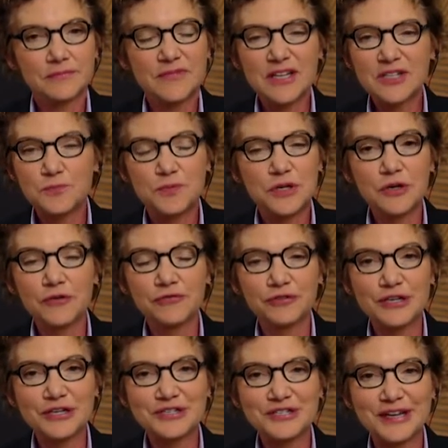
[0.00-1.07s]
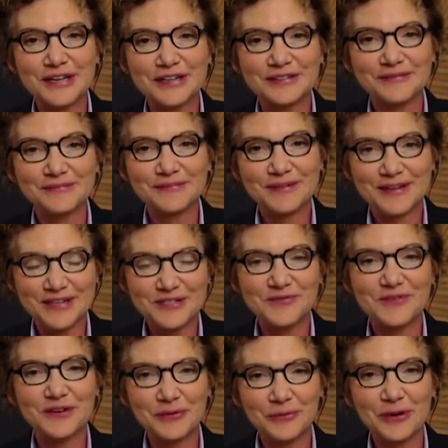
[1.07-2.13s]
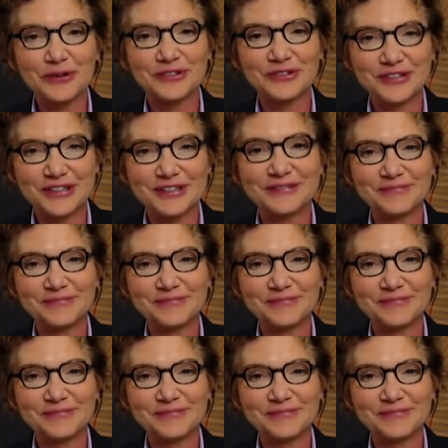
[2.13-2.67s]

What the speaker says: That's beautifully said. That's very well said.